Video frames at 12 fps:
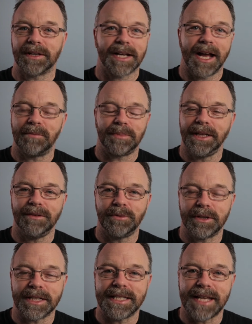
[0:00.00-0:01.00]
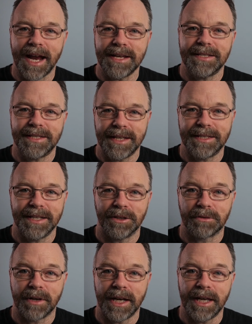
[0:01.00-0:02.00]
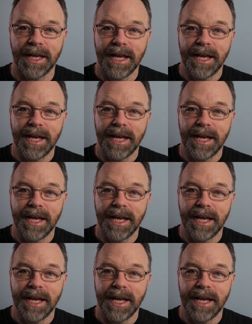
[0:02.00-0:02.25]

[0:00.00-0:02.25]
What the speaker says: I can't believe we're at day 60 already.